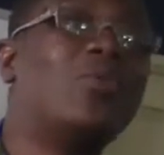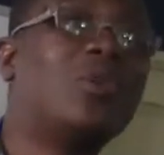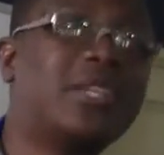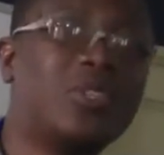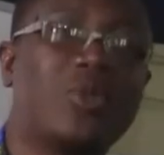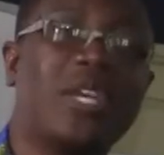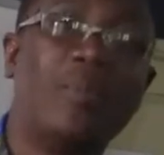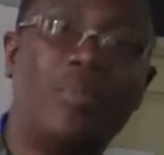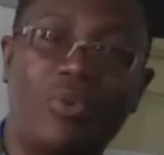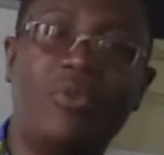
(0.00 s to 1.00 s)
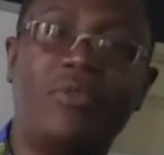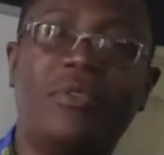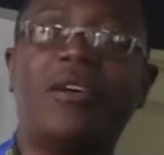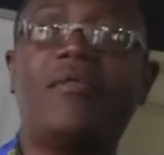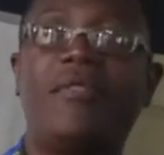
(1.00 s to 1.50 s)
wanted to improve
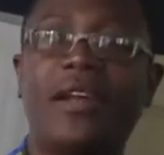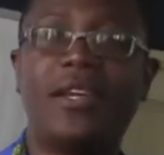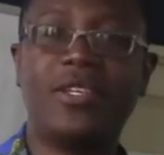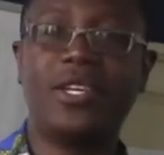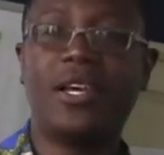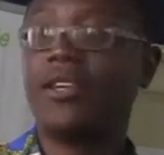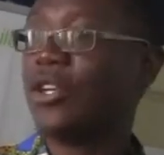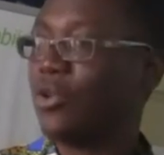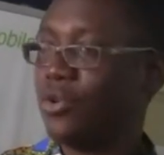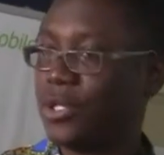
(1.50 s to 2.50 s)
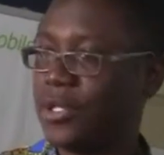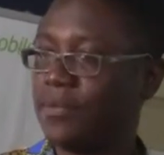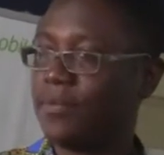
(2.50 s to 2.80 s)
financial inclusion.